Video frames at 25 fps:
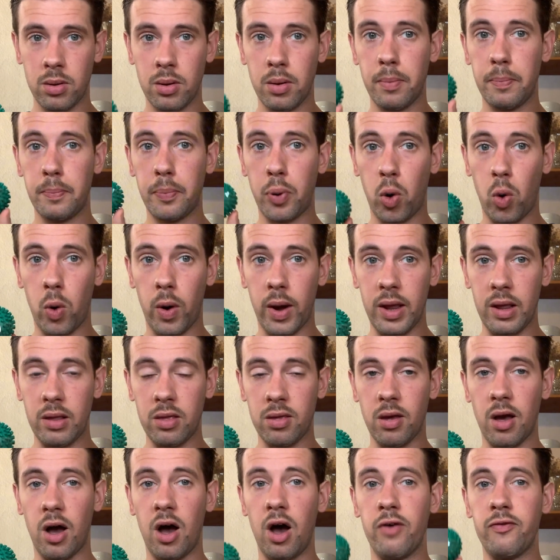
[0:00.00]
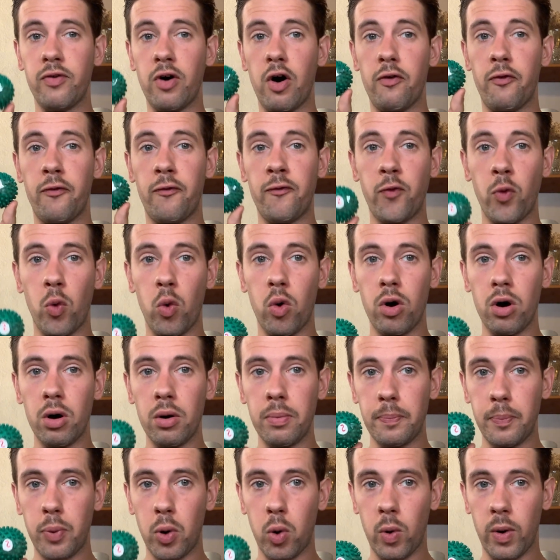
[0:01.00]
point of a
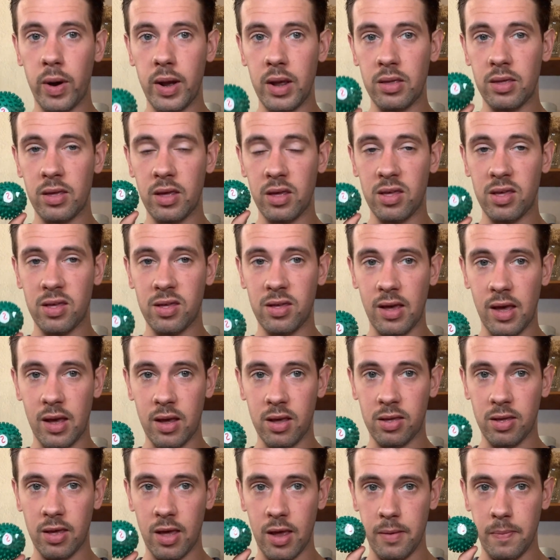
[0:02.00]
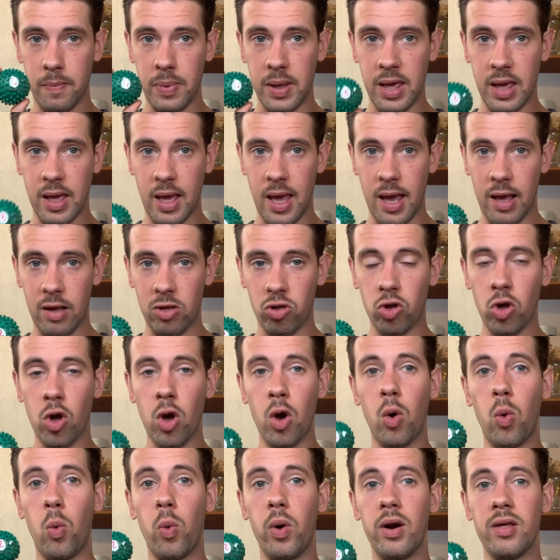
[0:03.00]
4.6 in pH.
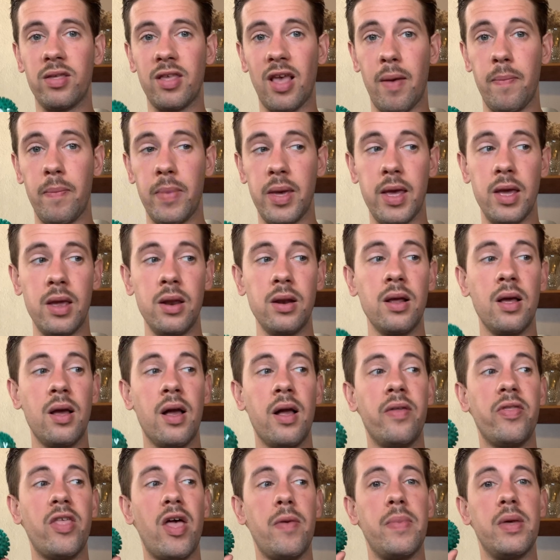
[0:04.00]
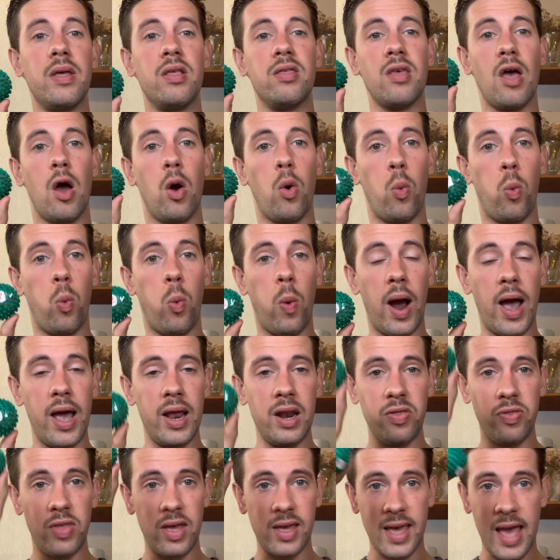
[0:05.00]
What does that mean? That means that when
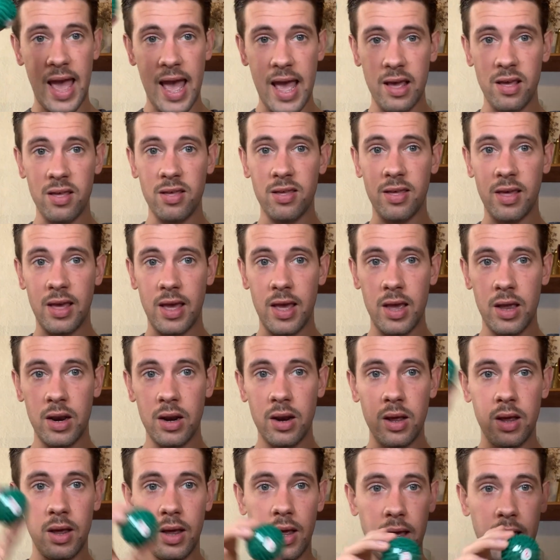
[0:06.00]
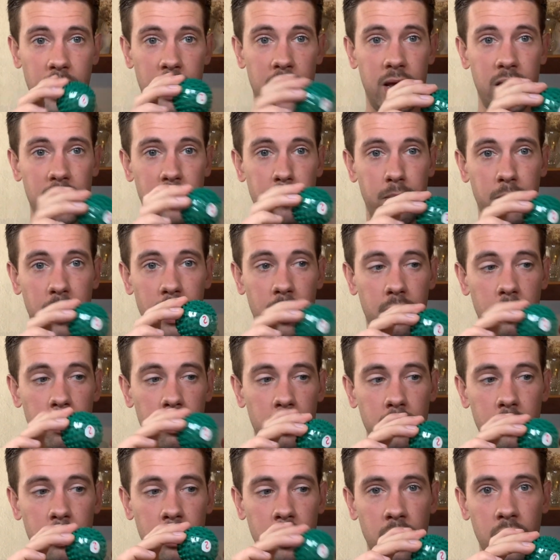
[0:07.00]
the casein in
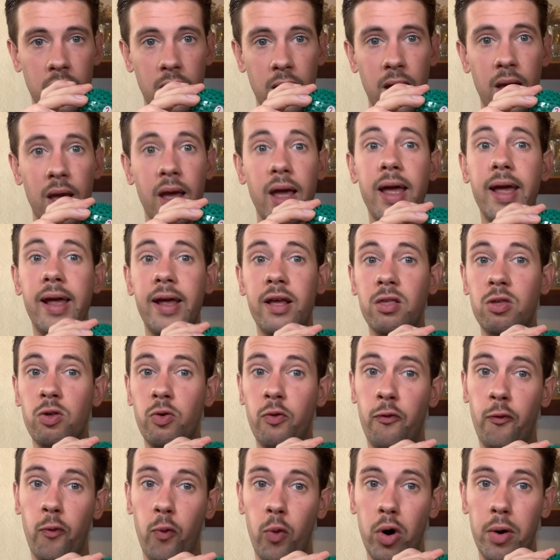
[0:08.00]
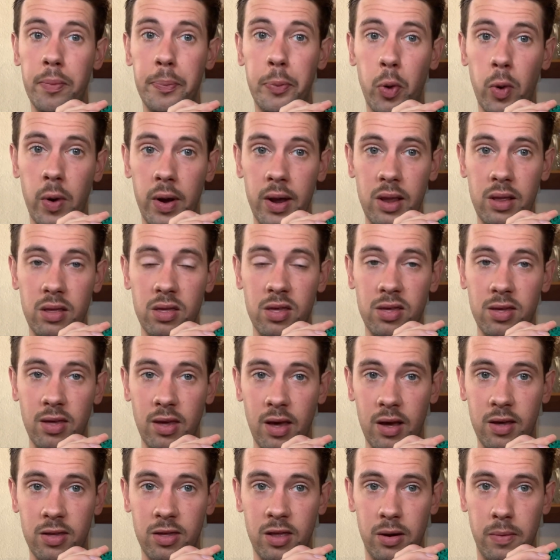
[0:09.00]
milk hits
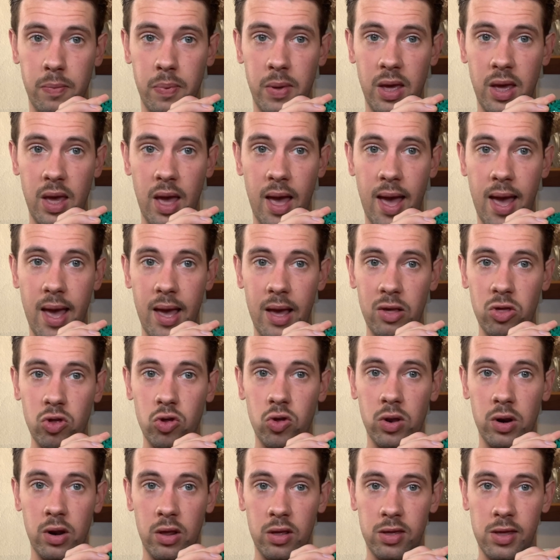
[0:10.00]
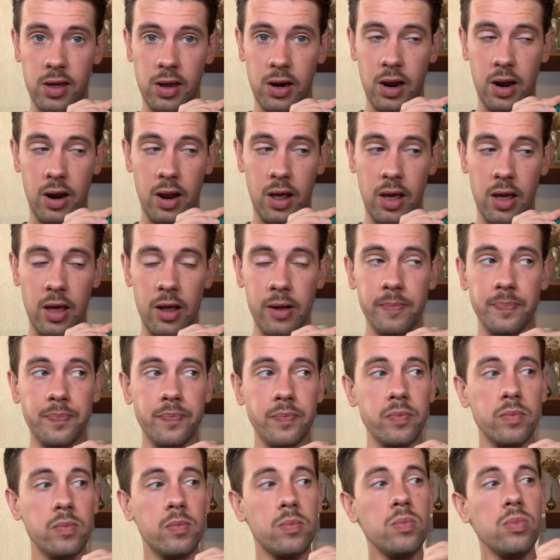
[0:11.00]
4.6 in pH in acidity,
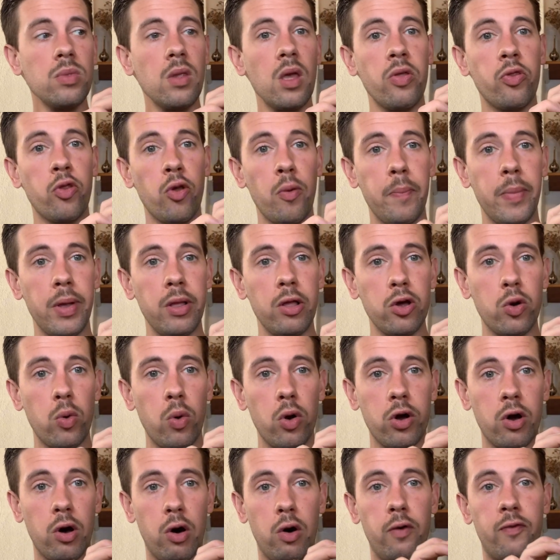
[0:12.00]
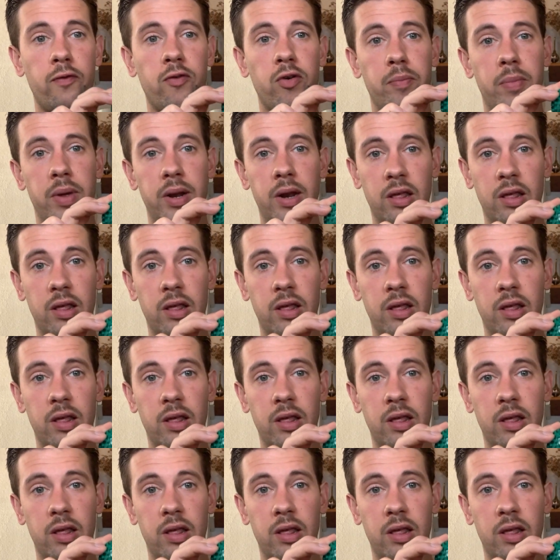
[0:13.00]
the milk will go from